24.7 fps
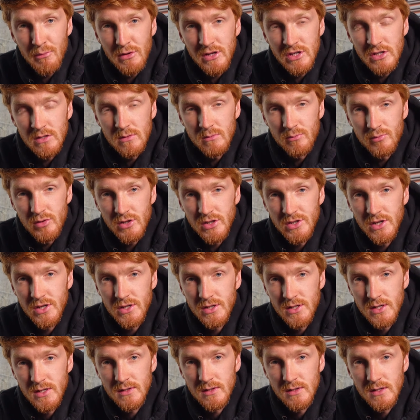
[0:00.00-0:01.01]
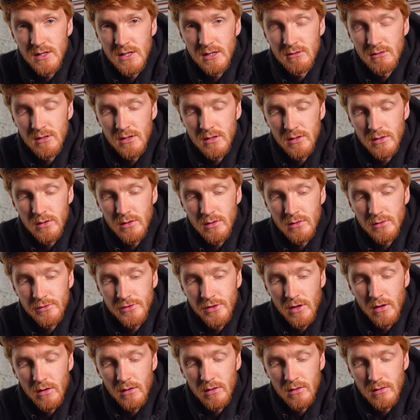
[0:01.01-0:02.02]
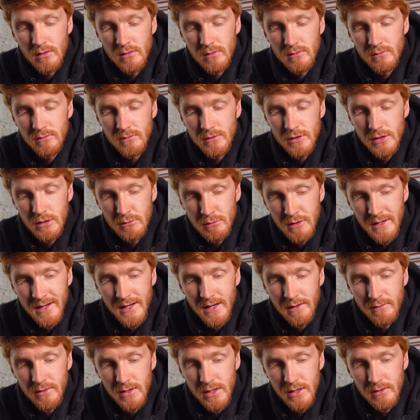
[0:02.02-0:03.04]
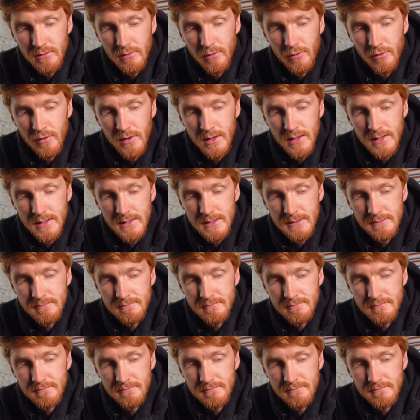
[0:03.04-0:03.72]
be some precision engineering that goes on to make everything fit.